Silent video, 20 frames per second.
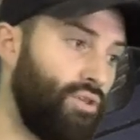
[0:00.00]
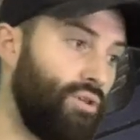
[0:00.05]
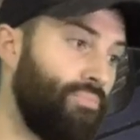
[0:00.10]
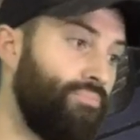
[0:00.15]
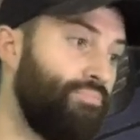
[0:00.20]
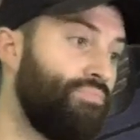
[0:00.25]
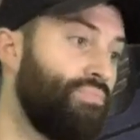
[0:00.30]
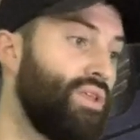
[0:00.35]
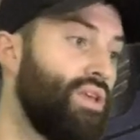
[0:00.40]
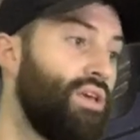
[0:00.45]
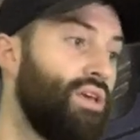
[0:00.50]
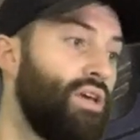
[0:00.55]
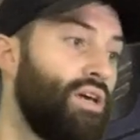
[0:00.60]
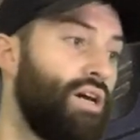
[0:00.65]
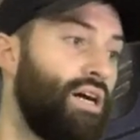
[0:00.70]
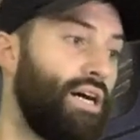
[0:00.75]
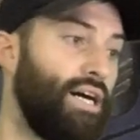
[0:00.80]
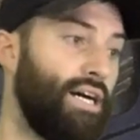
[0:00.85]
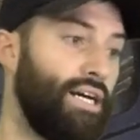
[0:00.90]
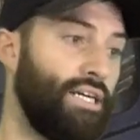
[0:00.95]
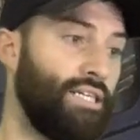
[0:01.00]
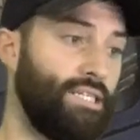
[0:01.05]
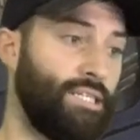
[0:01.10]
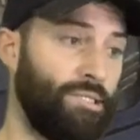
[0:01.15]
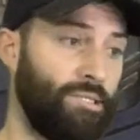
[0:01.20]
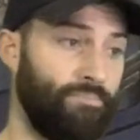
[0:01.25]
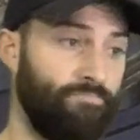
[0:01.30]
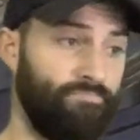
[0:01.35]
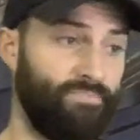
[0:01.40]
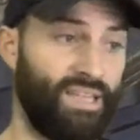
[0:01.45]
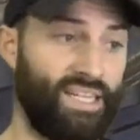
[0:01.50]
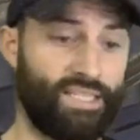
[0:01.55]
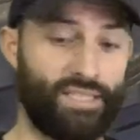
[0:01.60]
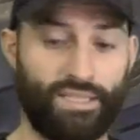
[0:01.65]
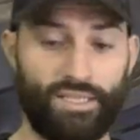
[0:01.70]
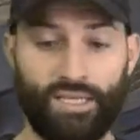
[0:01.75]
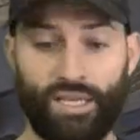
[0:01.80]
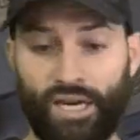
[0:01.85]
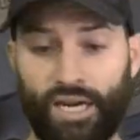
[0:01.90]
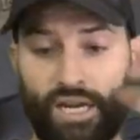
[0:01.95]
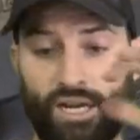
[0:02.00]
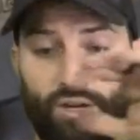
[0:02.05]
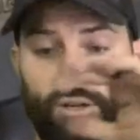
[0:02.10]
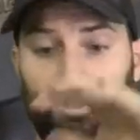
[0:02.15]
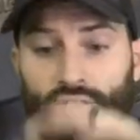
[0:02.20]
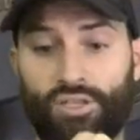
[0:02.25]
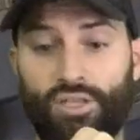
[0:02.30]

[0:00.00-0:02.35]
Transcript: them. That's the irons.